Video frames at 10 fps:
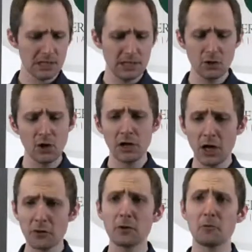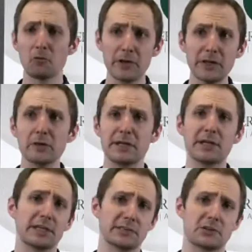Another really
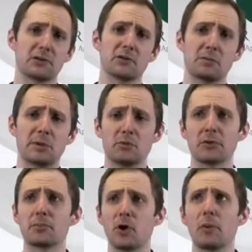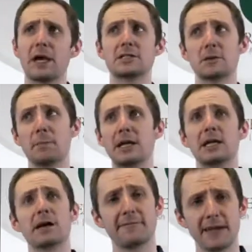big concern for people with probate,
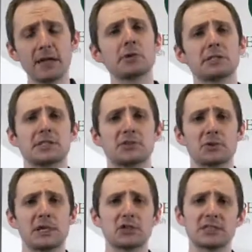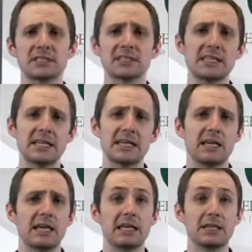depending family situations,
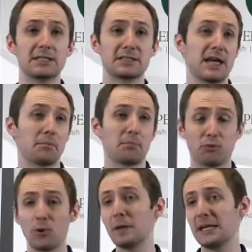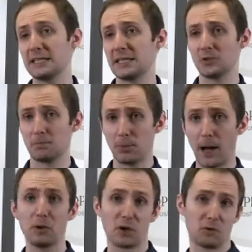is that probate is actually
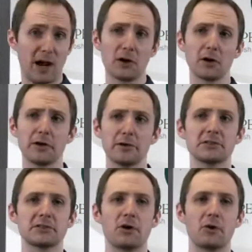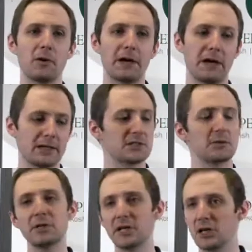public record. So
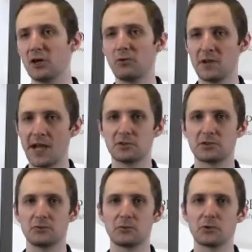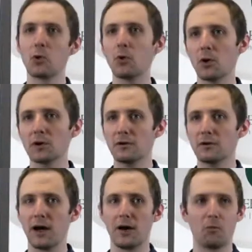somebody could go down to the court
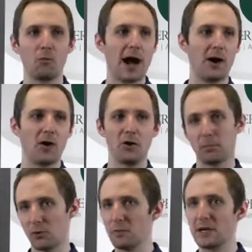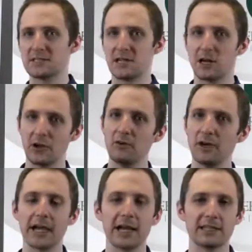while a probate is
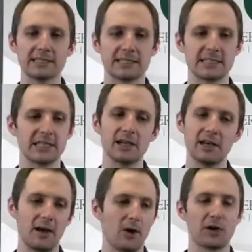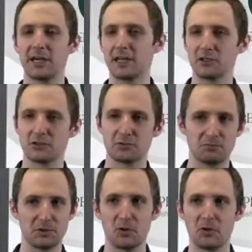ongoing and see, okay, here's,
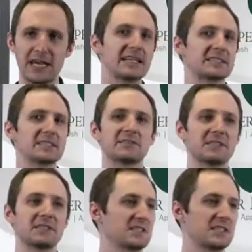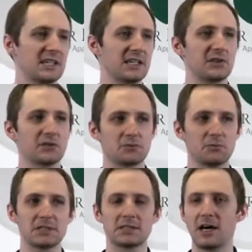the assets of the estate. Here's
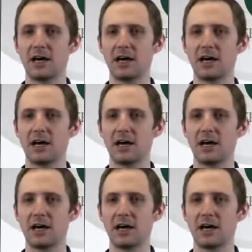what,